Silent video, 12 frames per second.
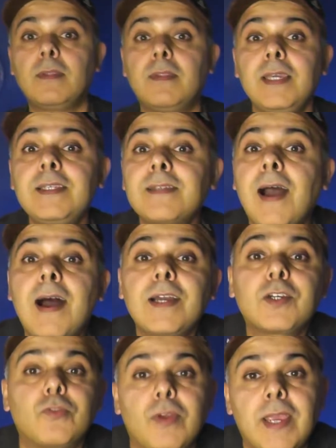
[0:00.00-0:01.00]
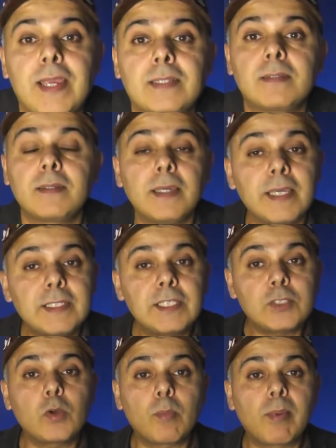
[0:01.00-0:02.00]
These are great, easy
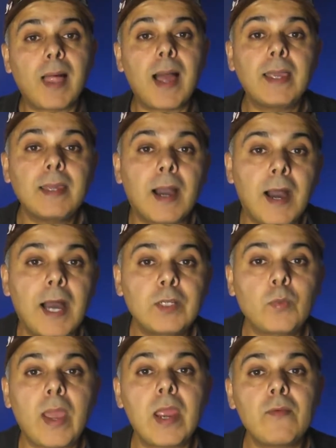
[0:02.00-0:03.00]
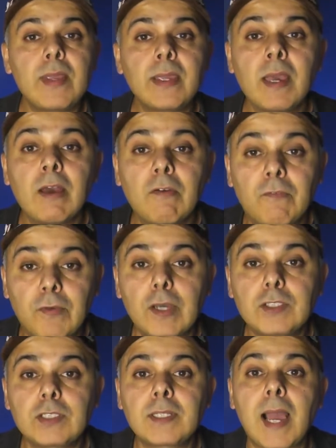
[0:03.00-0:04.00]
to apply, hard wearing,
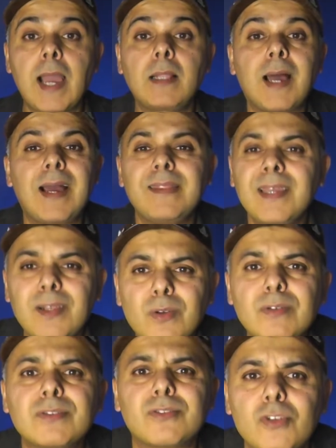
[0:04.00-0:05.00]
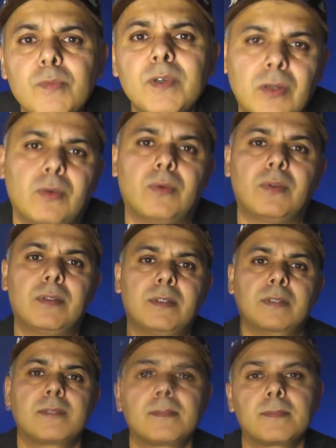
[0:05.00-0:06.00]
versatile, and they look super cool.
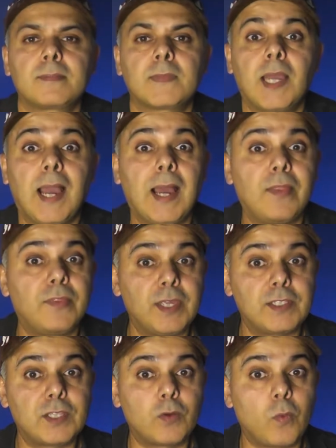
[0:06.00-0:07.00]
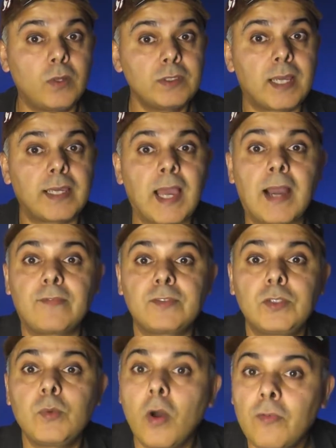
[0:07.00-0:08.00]
And these are the ones I have
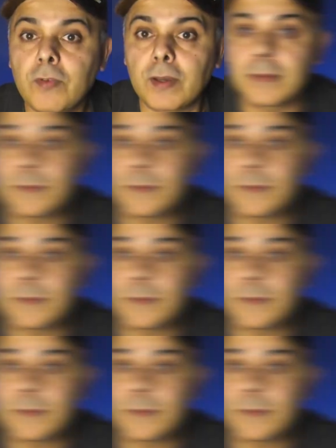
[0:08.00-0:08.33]
to offer.